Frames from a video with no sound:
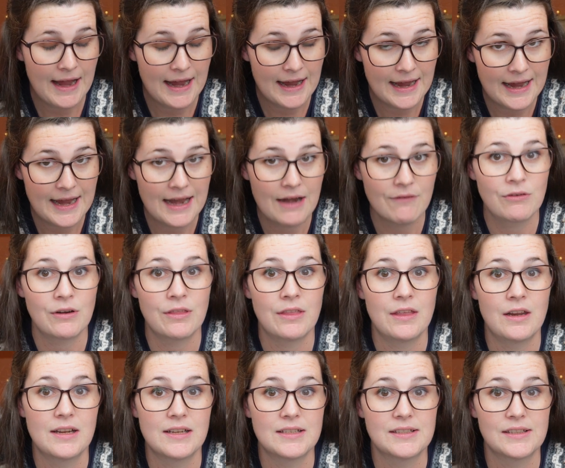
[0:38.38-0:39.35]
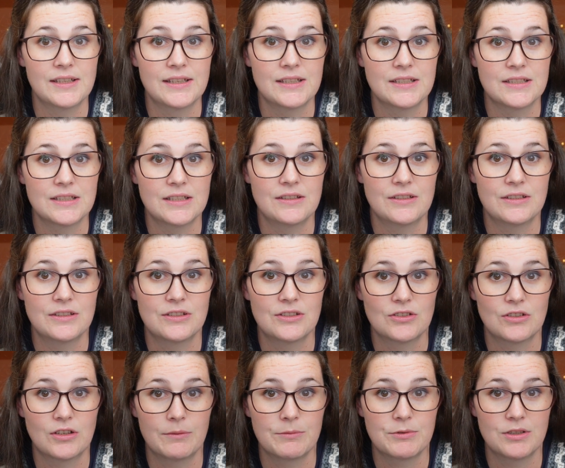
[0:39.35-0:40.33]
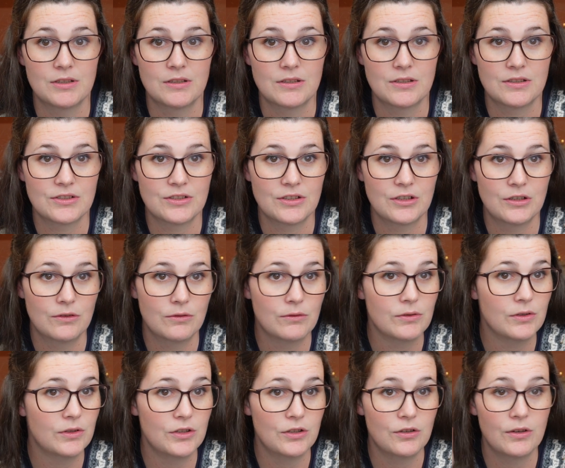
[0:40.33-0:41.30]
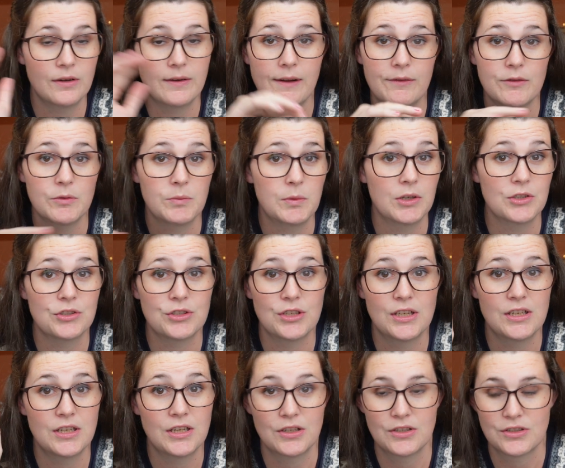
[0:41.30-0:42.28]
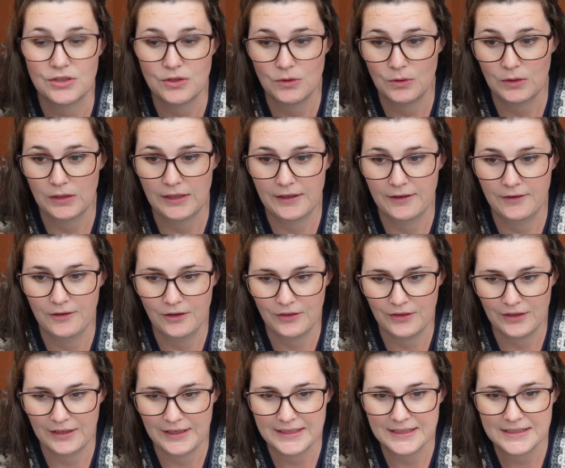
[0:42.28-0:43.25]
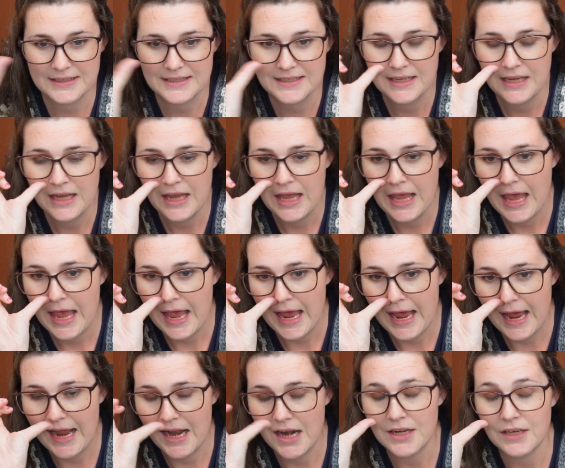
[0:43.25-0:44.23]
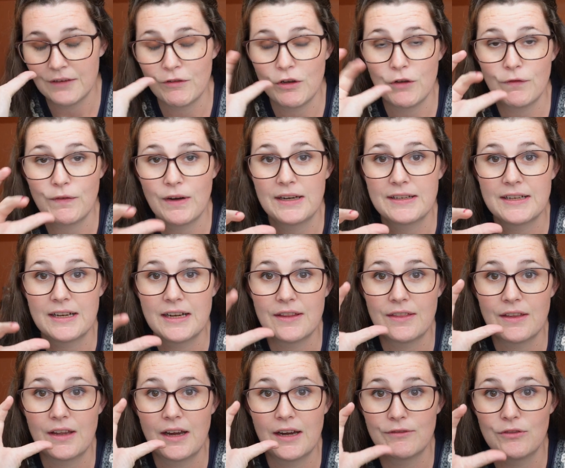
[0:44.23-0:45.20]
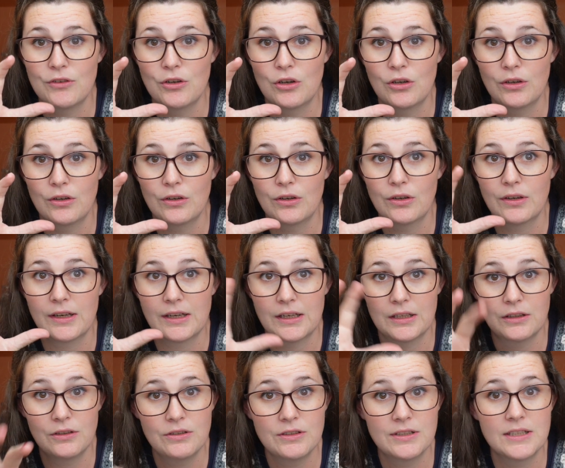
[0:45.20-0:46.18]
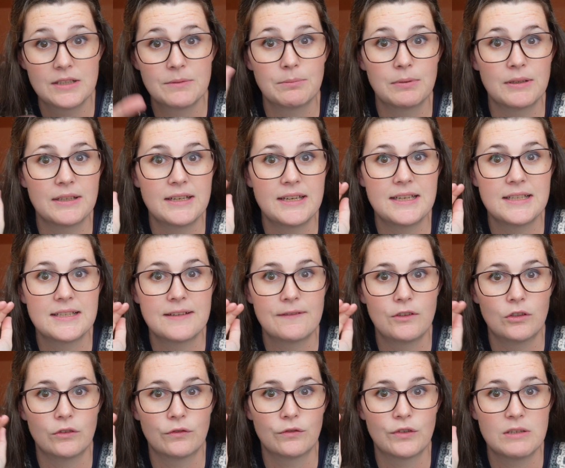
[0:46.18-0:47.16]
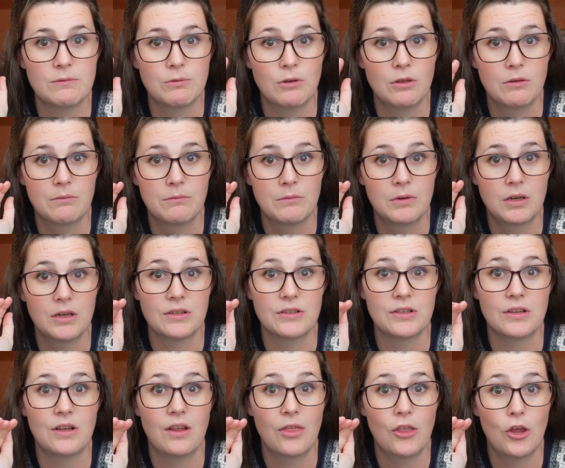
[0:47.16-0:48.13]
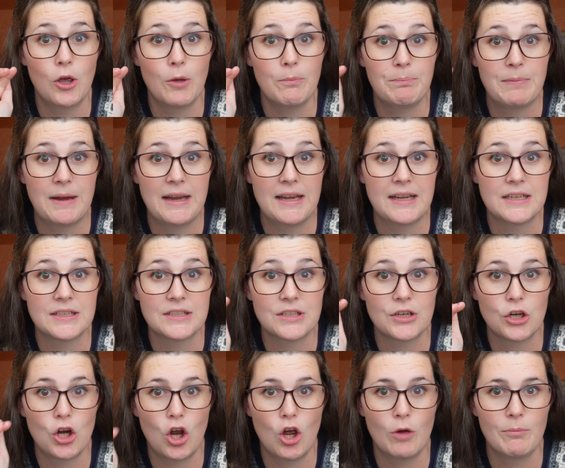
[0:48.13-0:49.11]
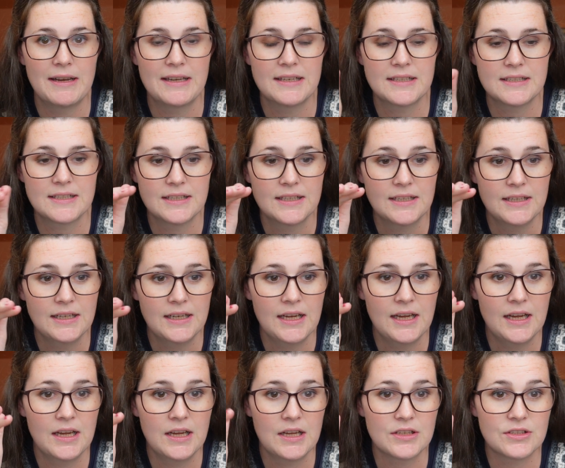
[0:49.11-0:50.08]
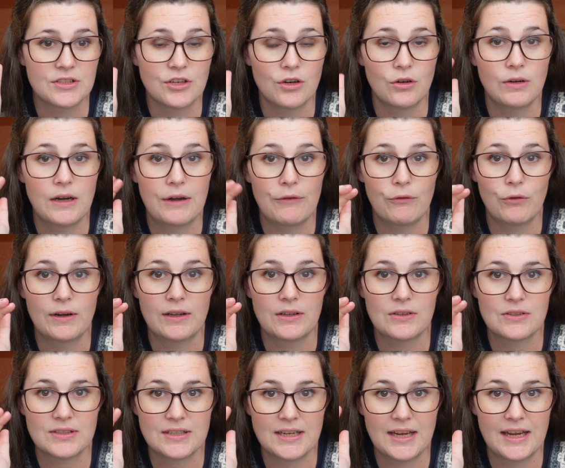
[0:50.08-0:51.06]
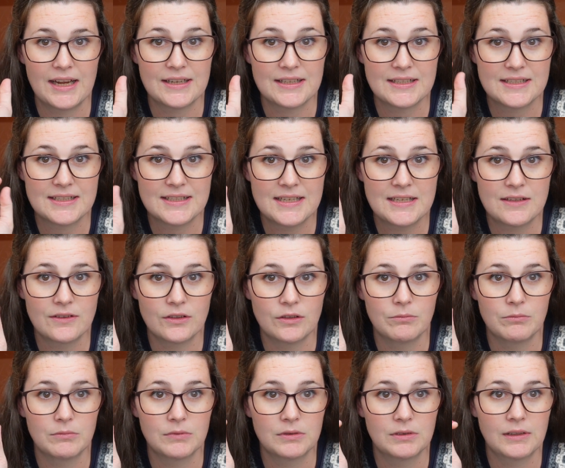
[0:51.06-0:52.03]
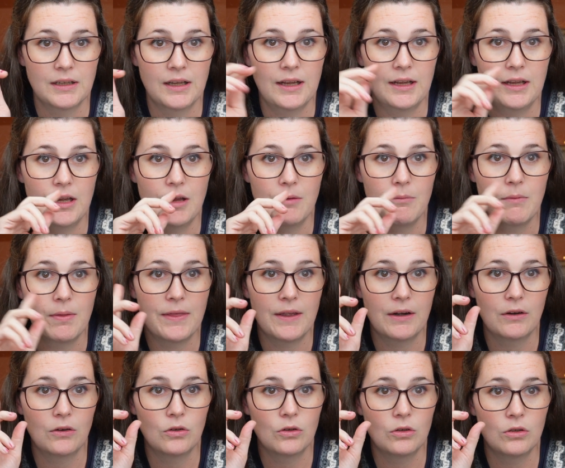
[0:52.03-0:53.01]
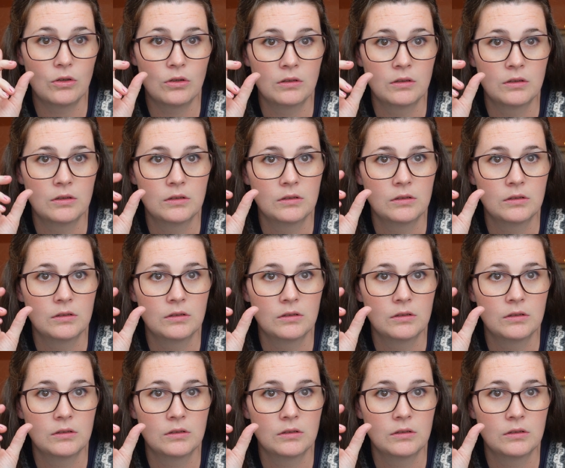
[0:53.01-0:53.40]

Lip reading: everything is linked in the description, so you don't even have to watch it, you can just go click on all the links. And if you find any that I've not included, please feel free to put them under the pinned comment so everyone else can see them. They're all